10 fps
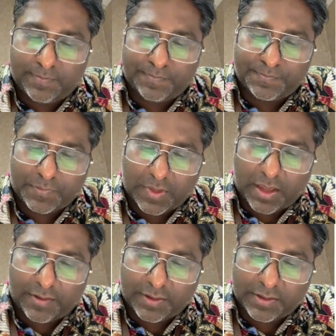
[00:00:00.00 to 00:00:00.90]

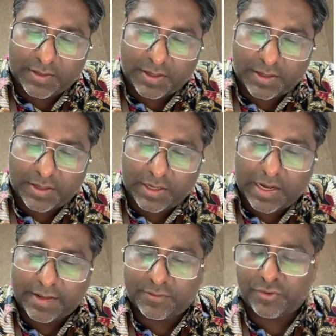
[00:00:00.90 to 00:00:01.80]
at the
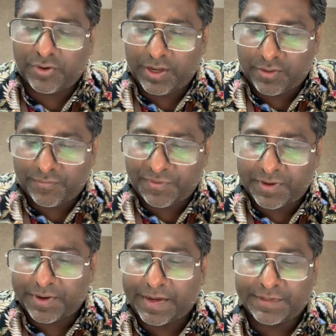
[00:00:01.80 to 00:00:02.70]
electronic
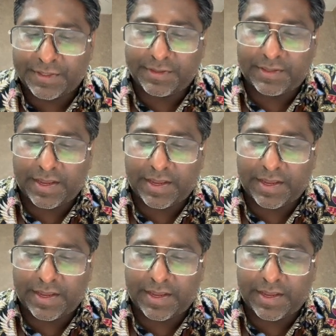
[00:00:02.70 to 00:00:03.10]
configuration,